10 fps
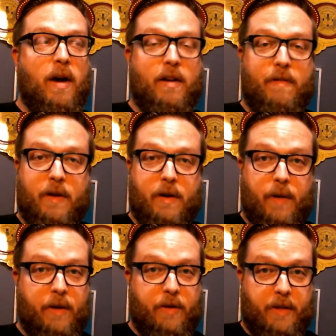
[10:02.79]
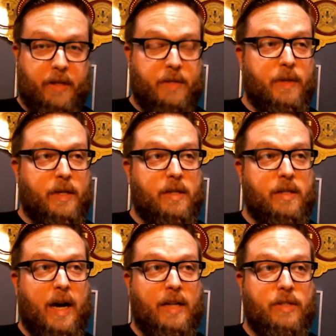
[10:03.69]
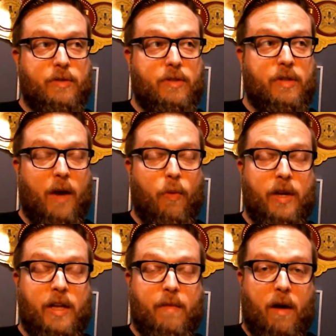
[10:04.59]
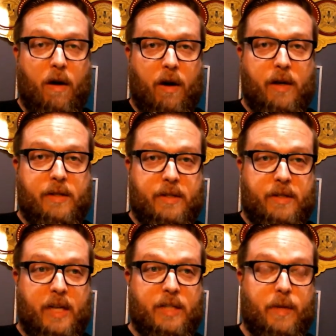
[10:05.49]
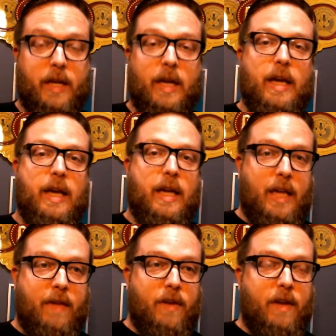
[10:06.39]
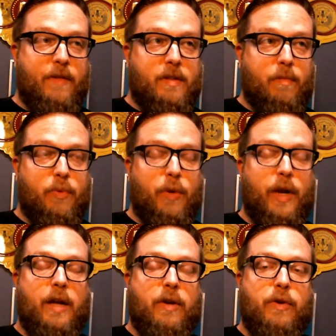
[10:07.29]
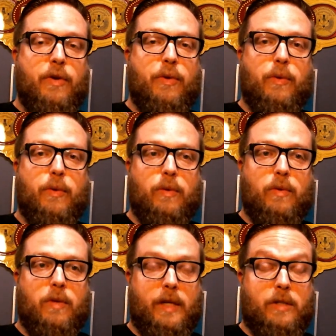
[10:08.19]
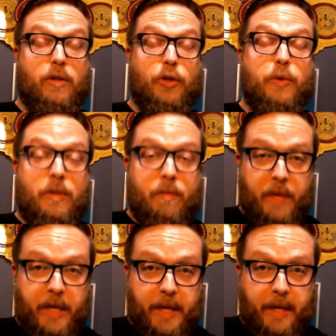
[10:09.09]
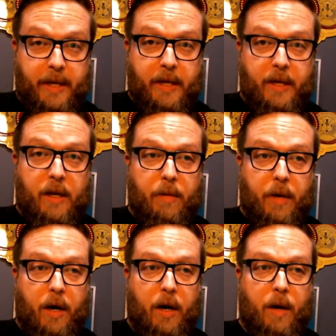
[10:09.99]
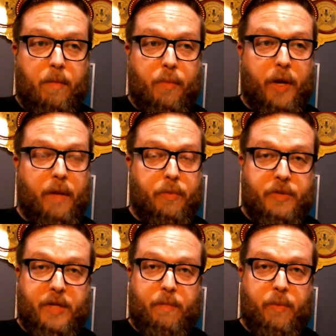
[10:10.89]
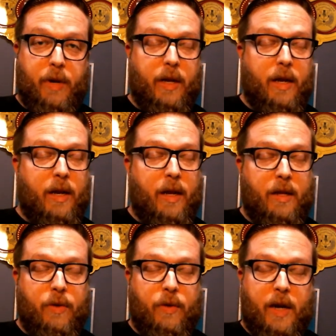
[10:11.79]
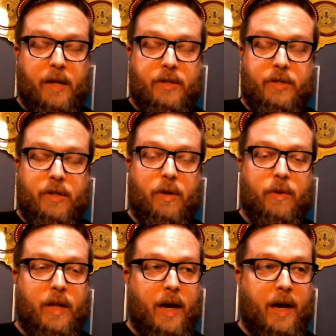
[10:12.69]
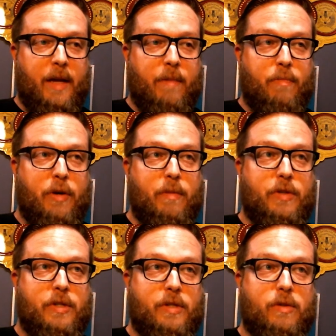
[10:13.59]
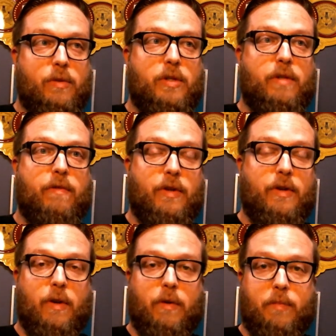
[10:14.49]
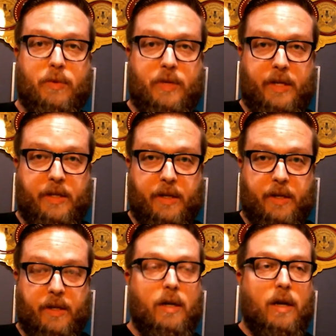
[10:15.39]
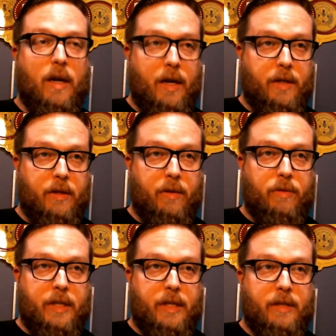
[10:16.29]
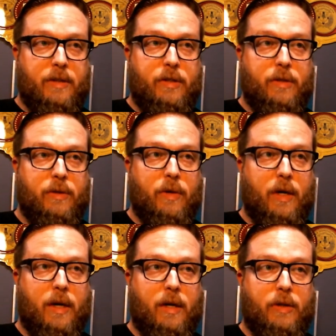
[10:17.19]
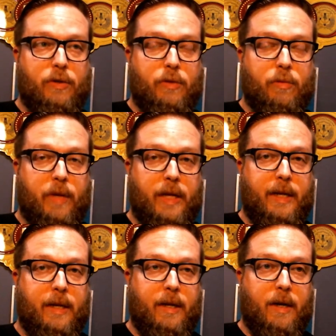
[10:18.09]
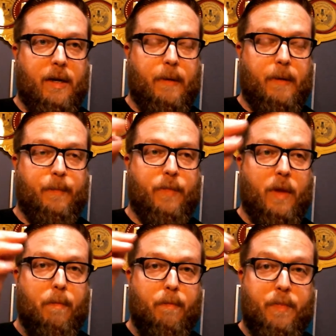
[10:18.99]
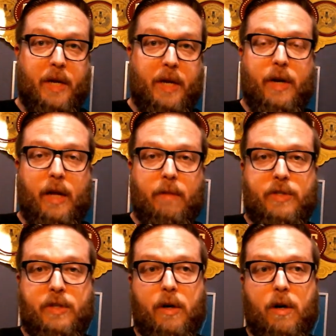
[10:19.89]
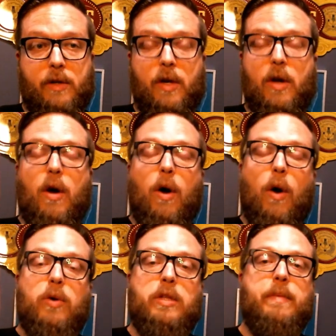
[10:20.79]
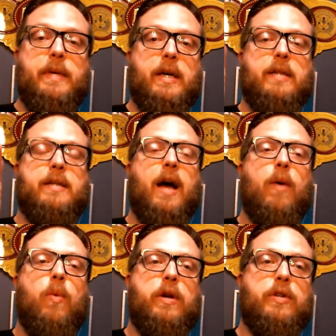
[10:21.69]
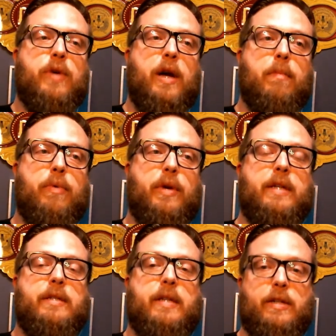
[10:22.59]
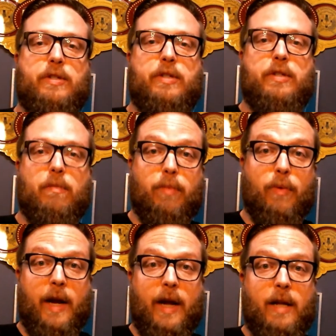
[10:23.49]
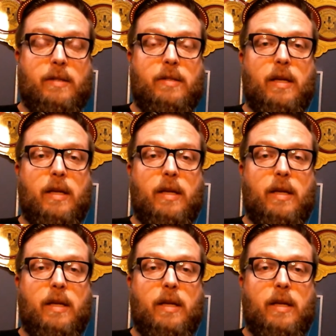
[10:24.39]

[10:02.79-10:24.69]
gonna fuck around on this, because I I want to give my honest assessment, even if it's a brand new, like new to me. Uh, brand, boutique brand, and, and you guys know that I pretty much exclusively go with boutiques here. I don't tend to uh, do many um, bigger name cigars only because I want to try and bring attention to brands